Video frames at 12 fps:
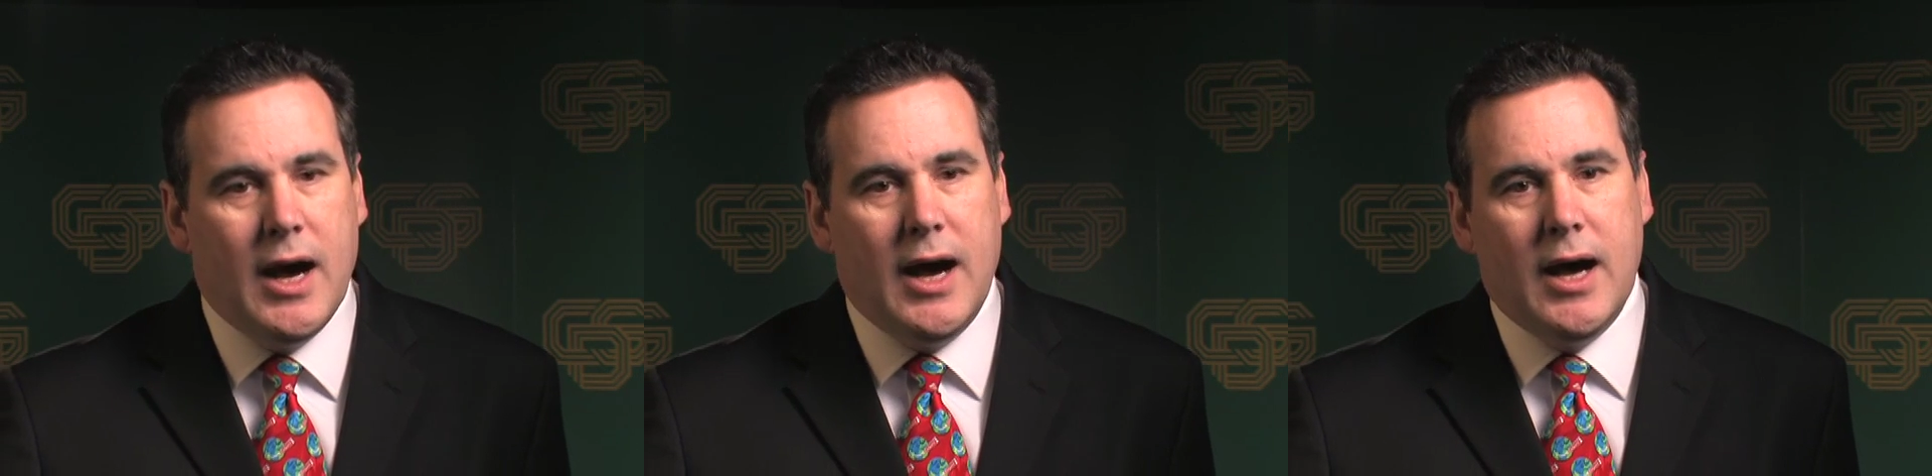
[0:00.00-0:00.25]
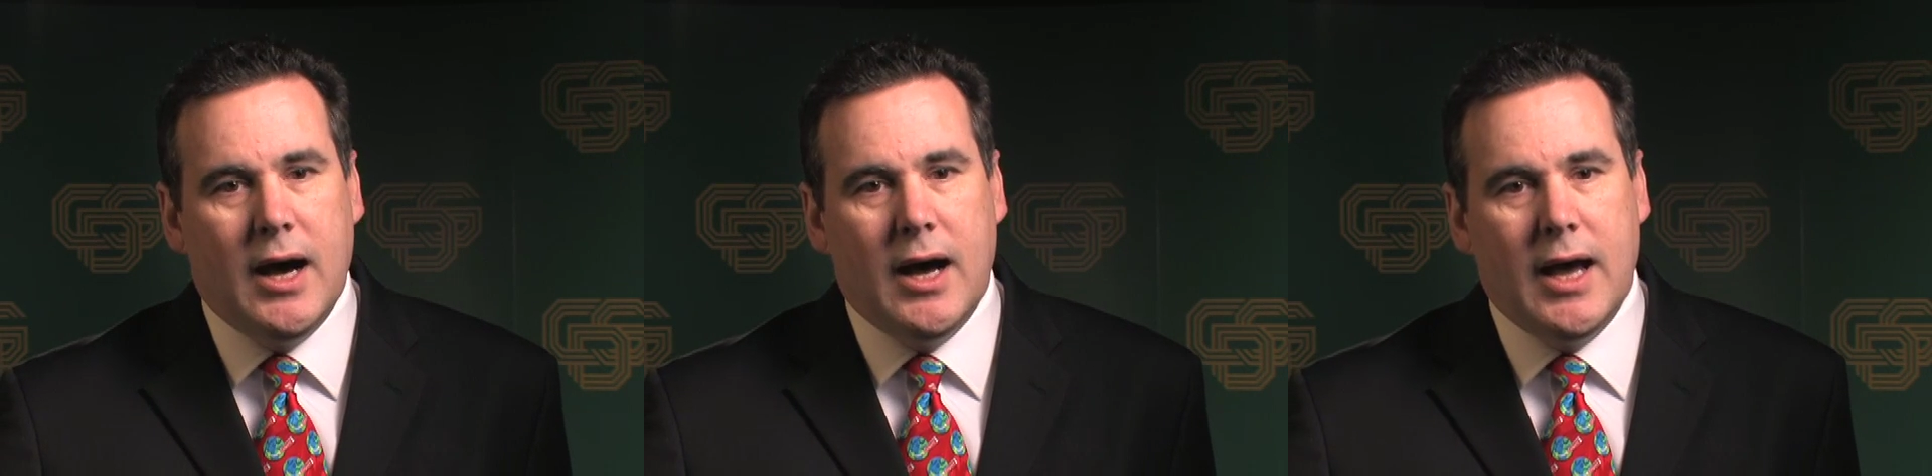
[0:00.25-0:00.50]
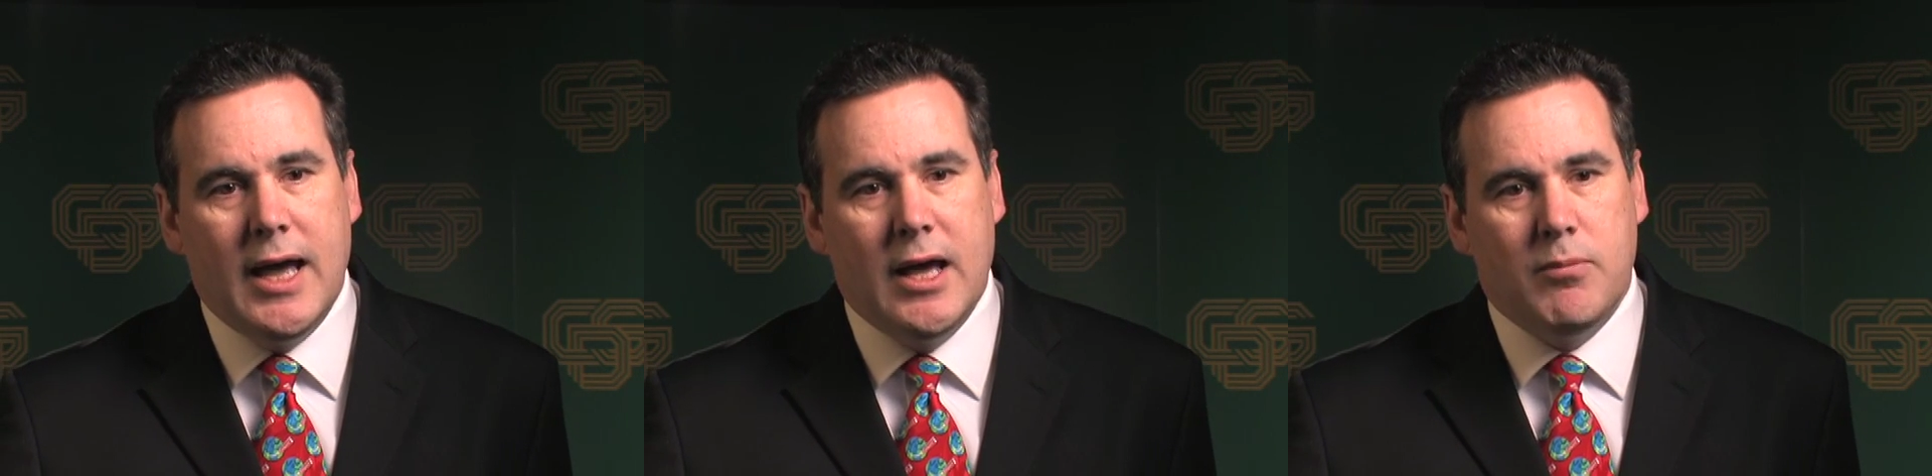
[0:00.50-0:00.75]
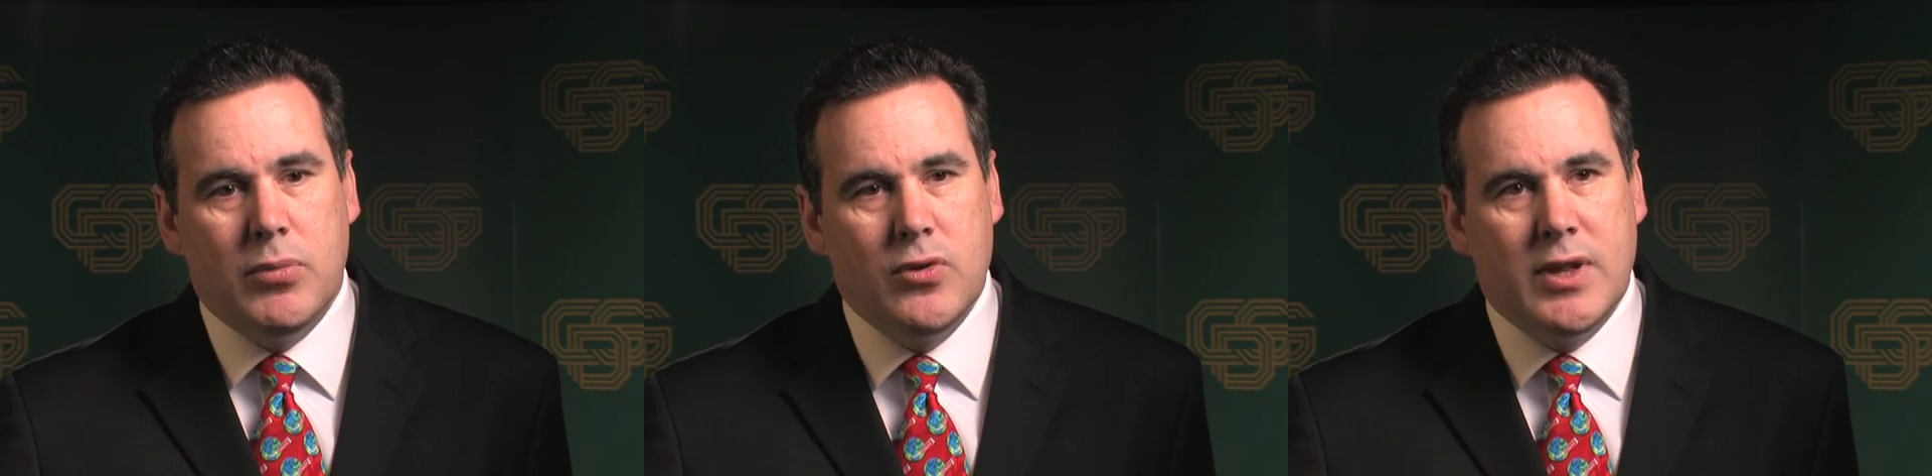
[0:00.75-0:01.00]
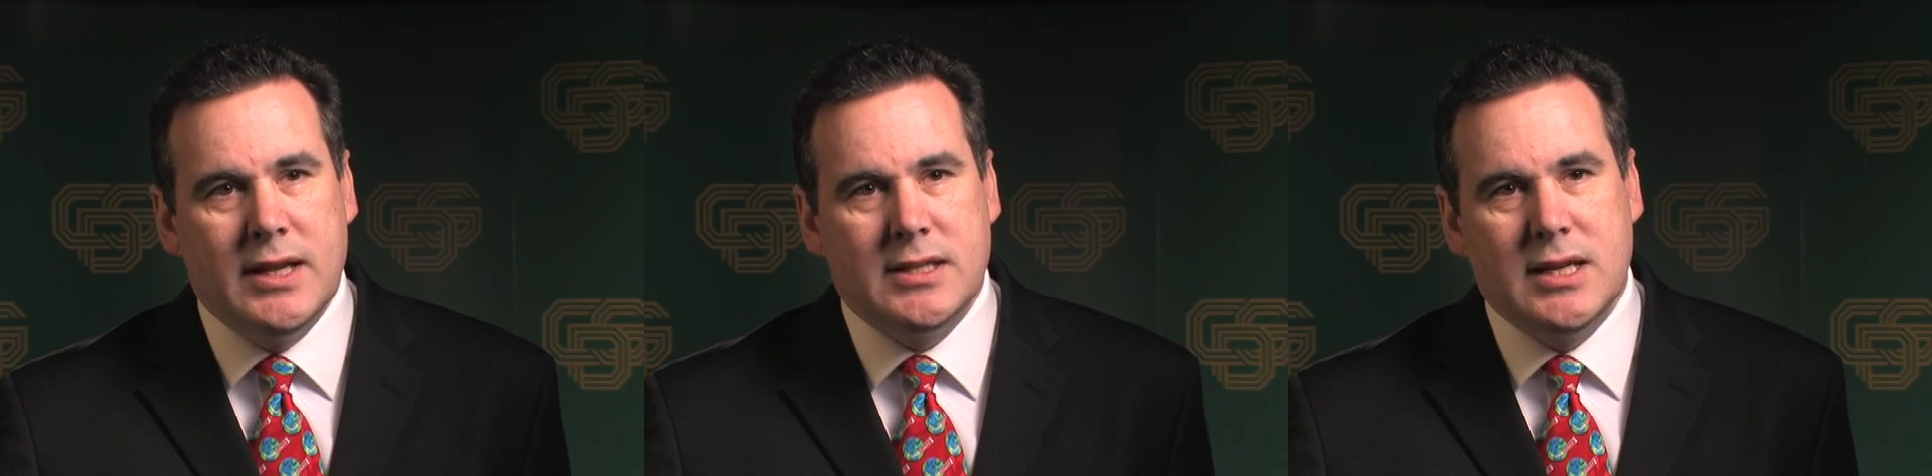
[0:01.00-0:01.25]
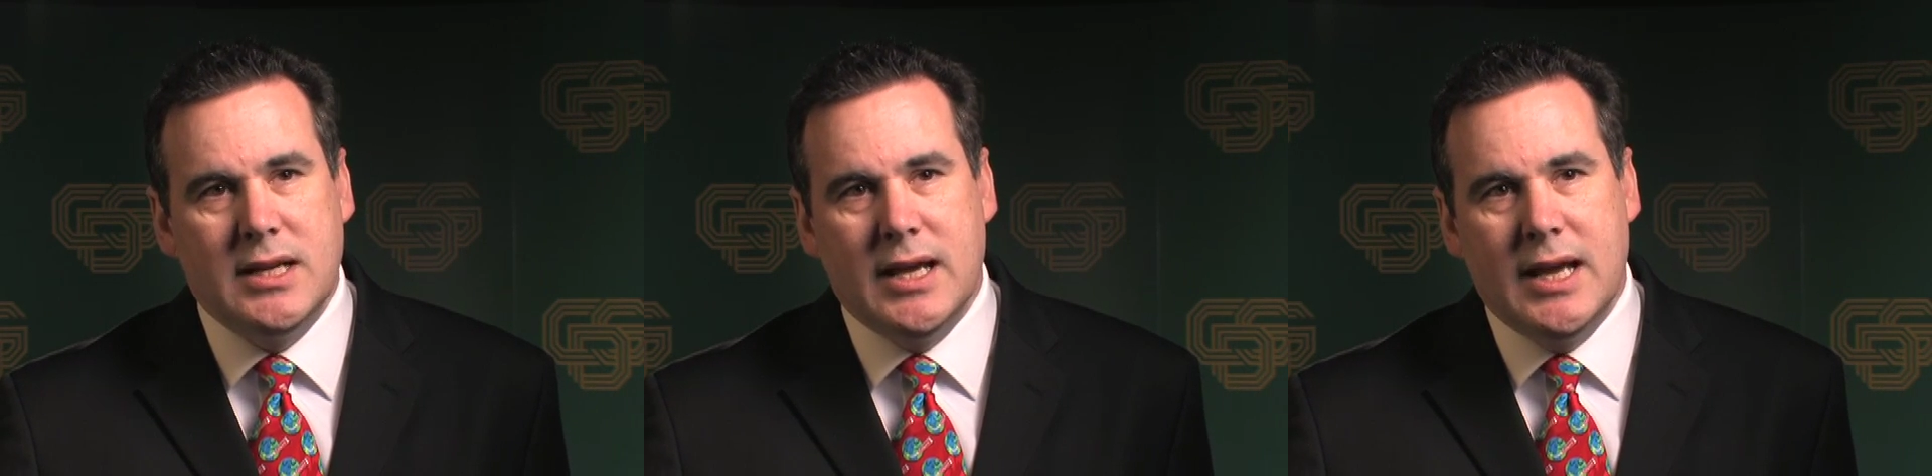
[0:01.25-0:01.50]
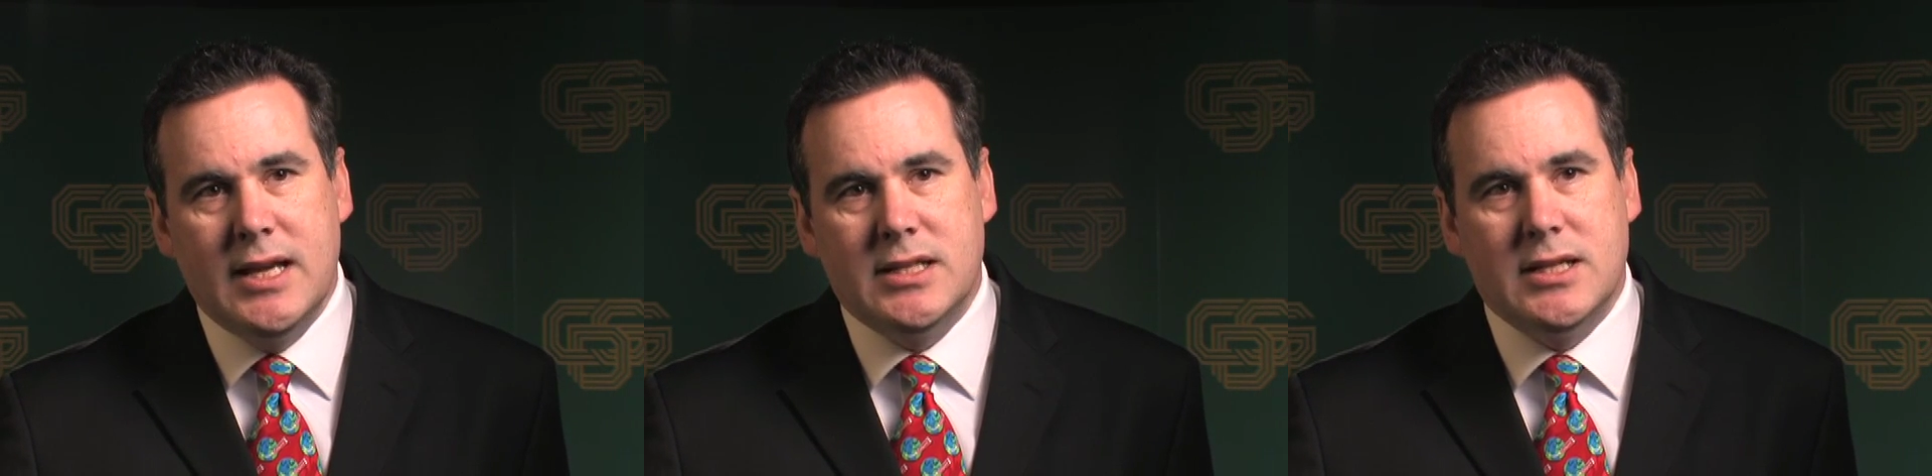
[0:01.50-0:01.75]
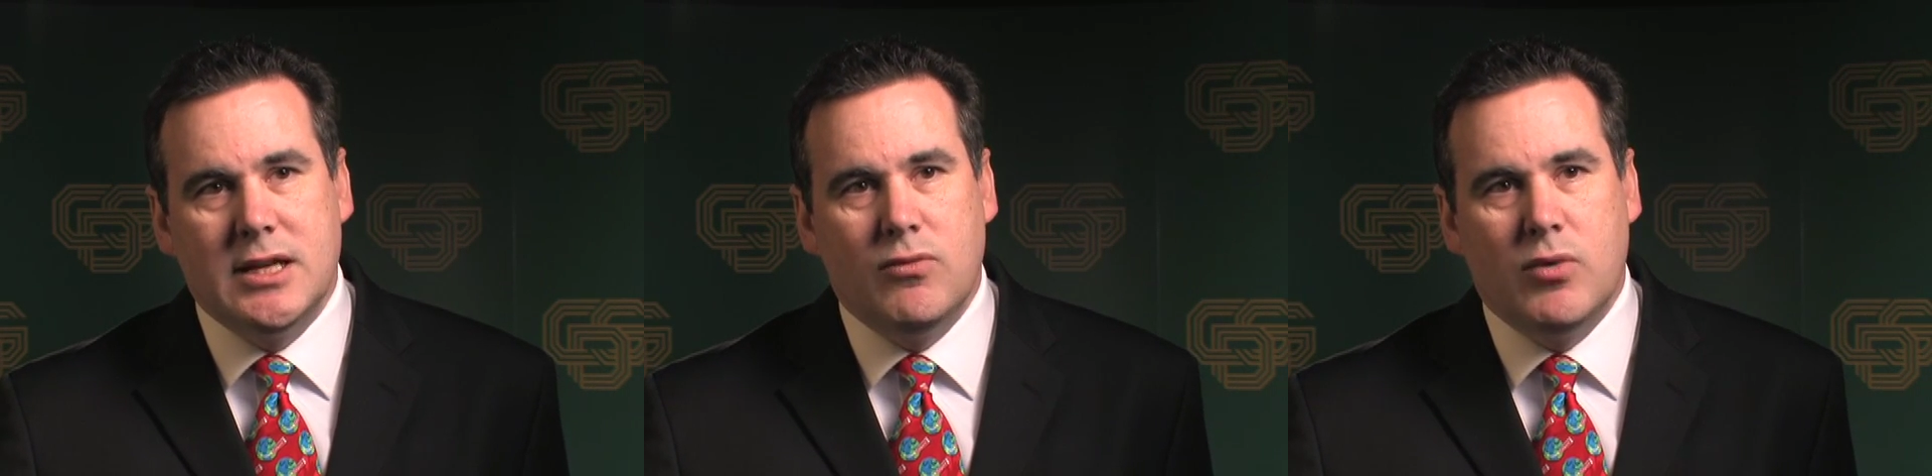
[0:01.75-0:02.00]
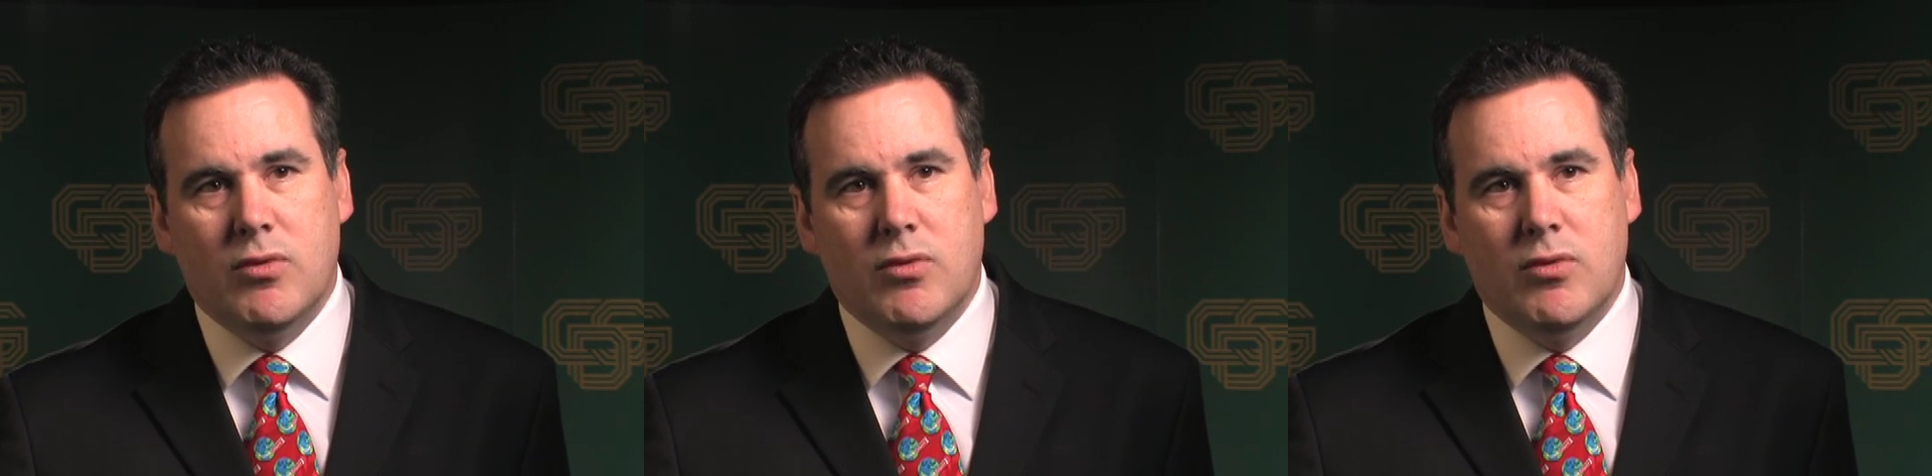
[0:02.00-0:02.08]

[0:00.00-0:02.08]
Uh, at booth 1818,